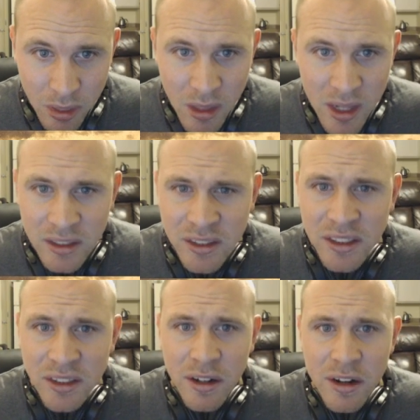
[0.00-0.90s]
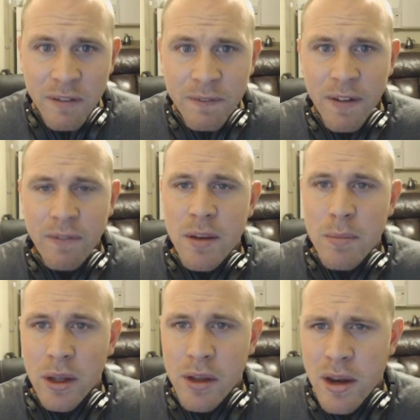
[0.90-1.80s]
650
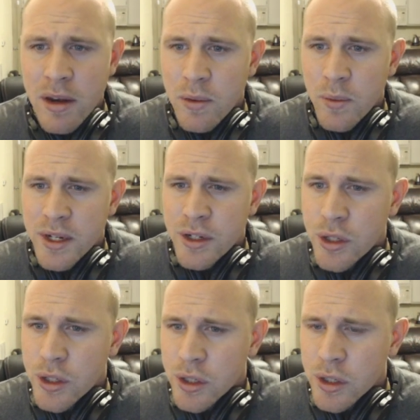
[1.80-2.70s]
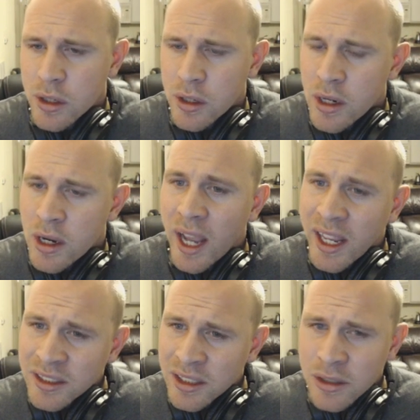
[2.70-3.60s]
billion, which I
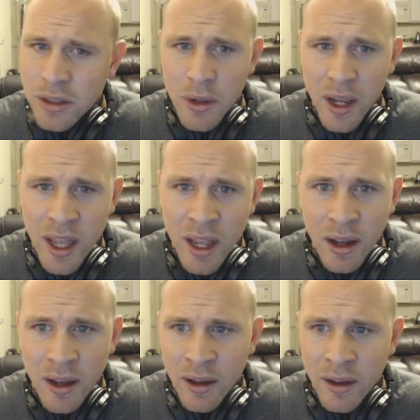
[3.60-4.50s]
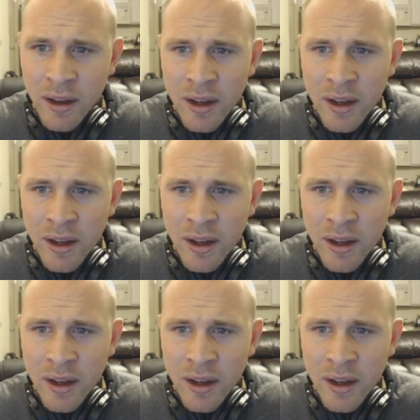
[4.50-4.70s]
guess that's okay.